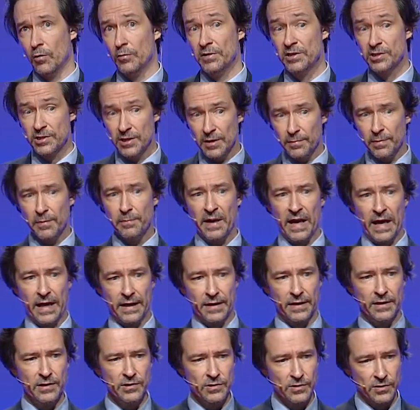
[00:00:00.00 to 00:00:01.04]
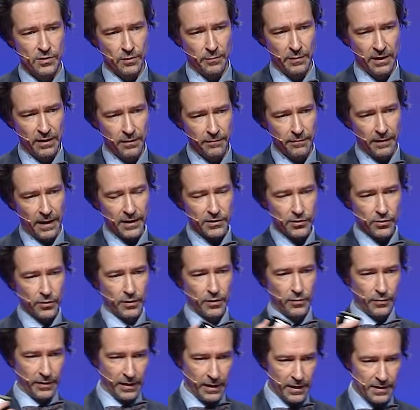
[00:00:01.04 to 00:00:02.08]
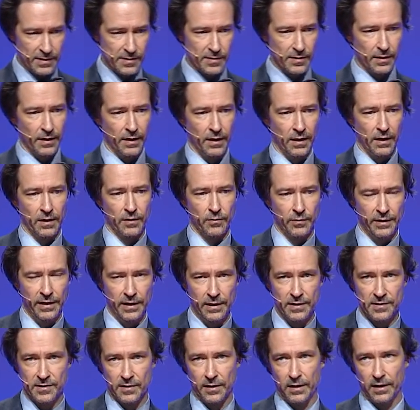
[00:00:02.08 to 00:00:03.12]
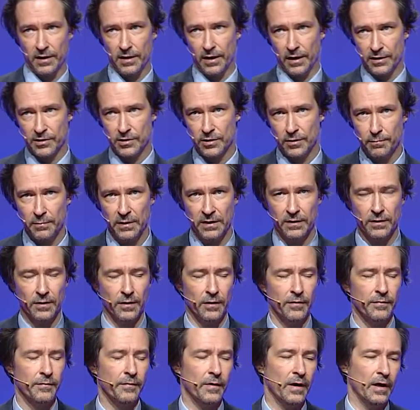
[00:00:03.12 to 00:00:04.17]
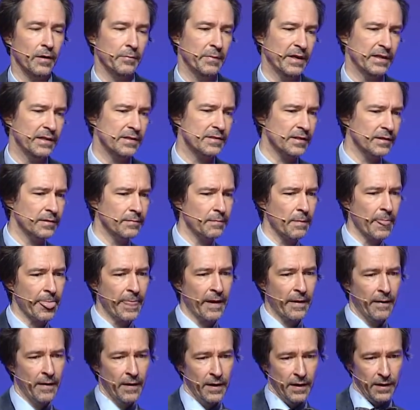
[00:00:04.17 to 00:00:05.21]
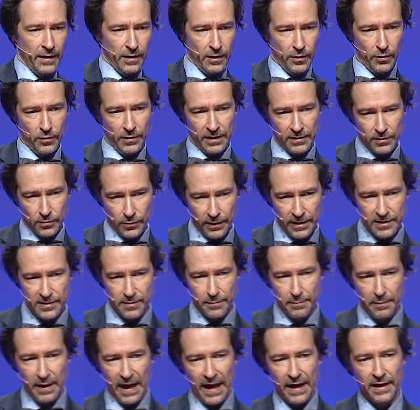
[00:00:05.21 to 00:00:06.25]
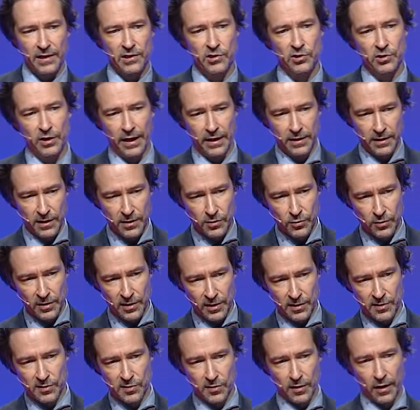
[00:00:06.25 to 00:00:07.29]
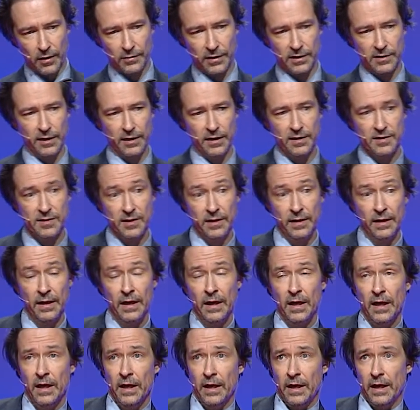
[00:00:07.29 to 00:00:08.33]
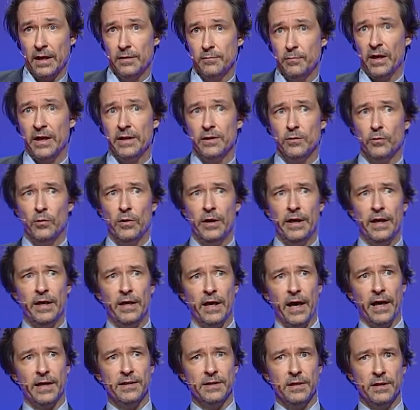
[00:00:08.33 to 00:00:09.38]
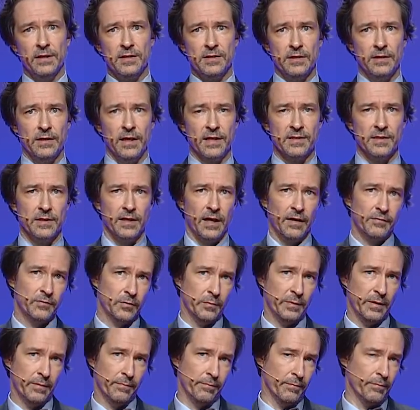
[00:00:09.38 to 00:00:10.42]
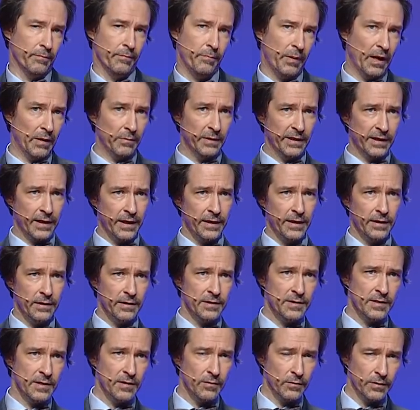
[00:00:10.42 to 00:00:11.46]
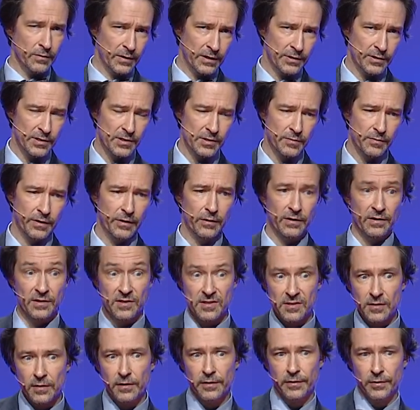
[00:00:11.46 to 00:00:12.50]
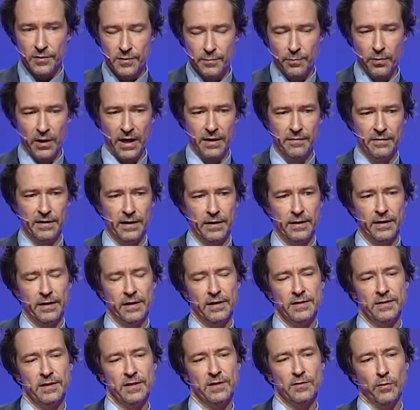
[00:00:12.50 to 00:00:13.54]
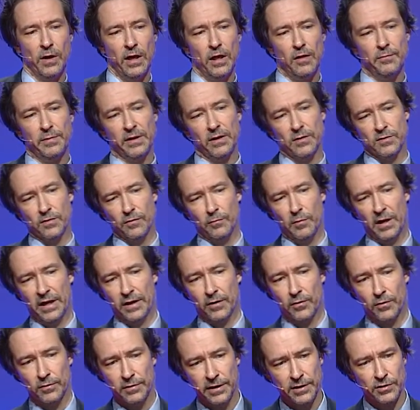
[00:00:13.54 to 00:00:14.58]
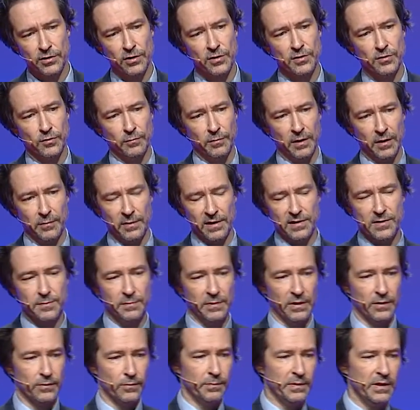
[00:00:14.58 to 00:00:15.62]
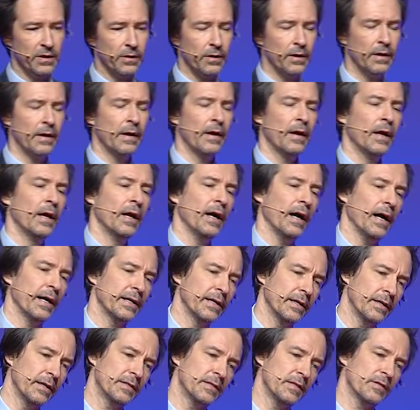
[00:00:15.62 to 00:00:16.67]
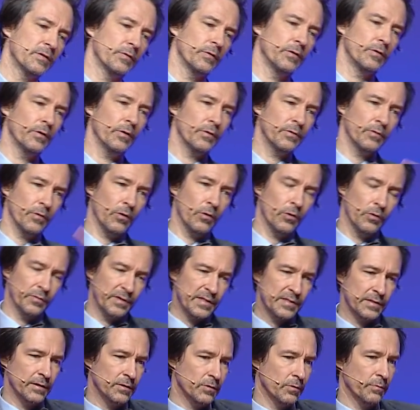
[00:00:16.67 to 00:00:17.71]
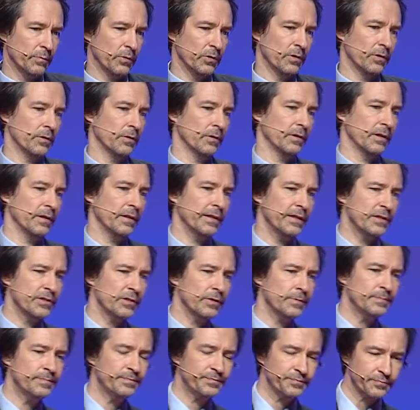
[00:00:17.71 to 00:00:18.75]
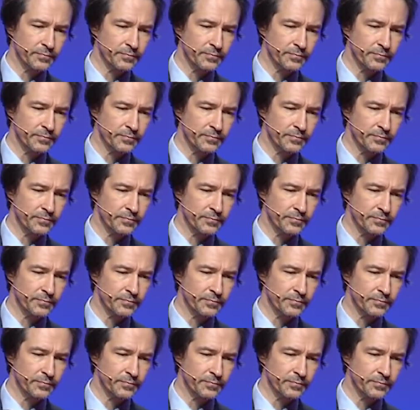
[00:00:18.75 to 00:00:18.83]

we ship a package, so manufacturer creates a shipment of medicine. You know, it creates a package, the ID, so it has its own identity. And by the way, identity doesn't have to be public identity on the registry. You can still use private identity as well because of micro ledgers, or maybe it's peer-to-peer identity, so you don't always need to put it on the ledger.